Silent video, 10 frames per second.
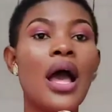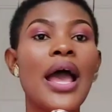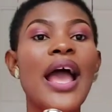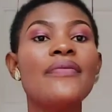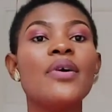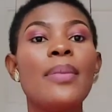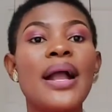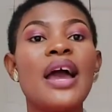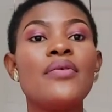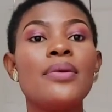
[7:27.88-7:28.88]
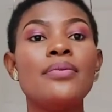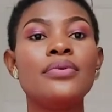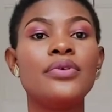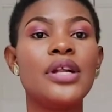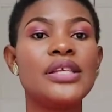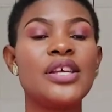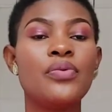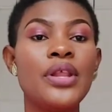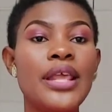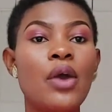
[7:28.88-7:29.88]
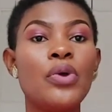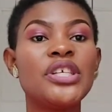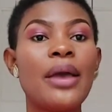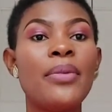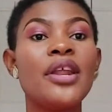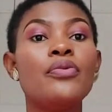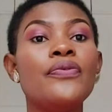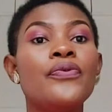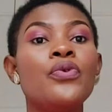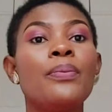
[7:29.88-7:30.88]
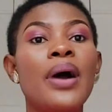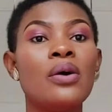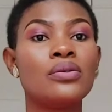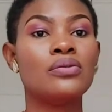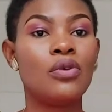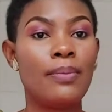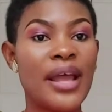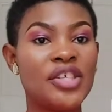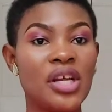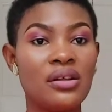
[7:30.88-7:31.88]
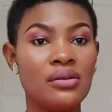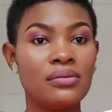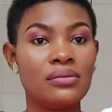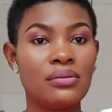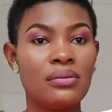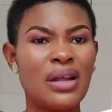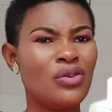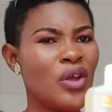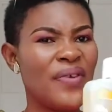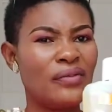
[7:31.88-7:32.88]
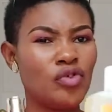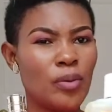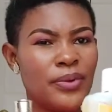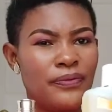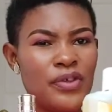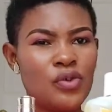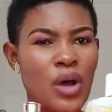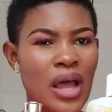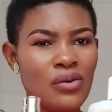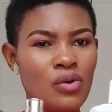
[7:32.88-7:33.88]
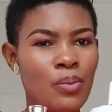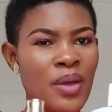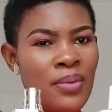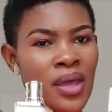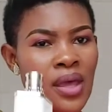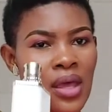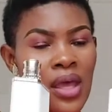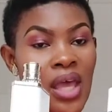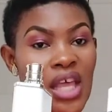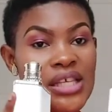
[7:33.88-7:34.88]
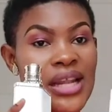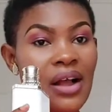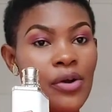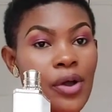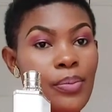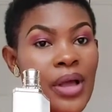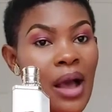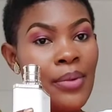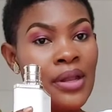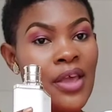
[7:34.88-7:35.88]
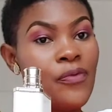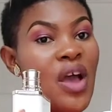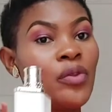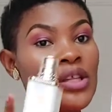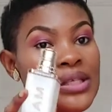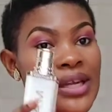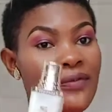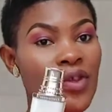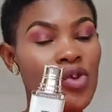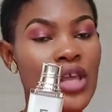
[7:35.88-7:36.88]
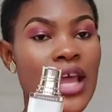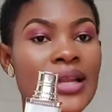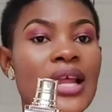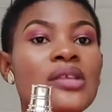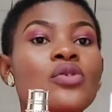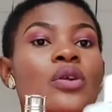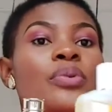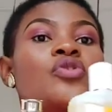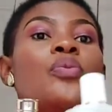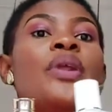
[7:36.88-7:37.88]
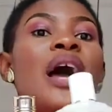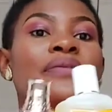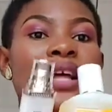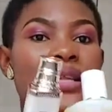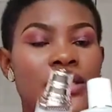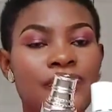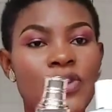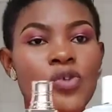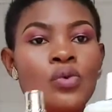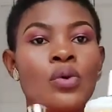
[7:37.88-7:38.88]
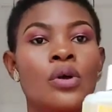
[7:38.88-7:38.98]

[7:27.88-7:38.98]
I have the Makari glycerin here, which I made a review about on my channel. I don't know if I've dropped the video. I don't know. Maybe it's either going to be coming. If you have not seen the video yet, then it's going to be dropping after this video.